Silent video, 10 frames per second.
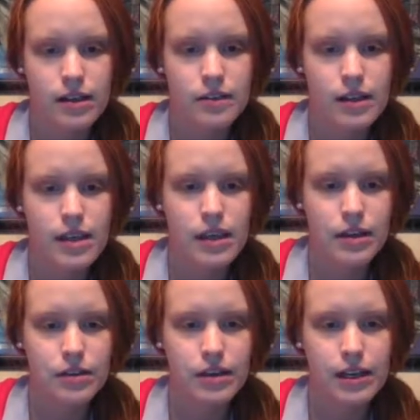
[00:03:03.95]
Aren't they
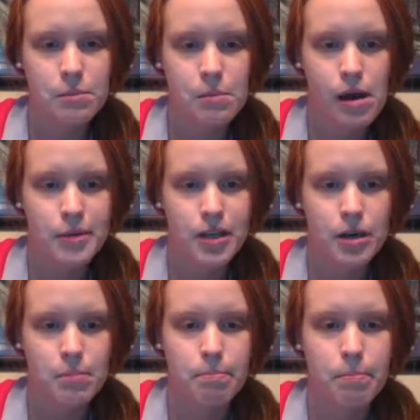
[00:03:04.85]
cute? I got a mama and
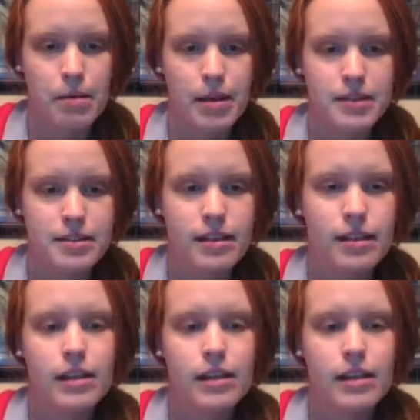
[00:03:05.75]
her babies.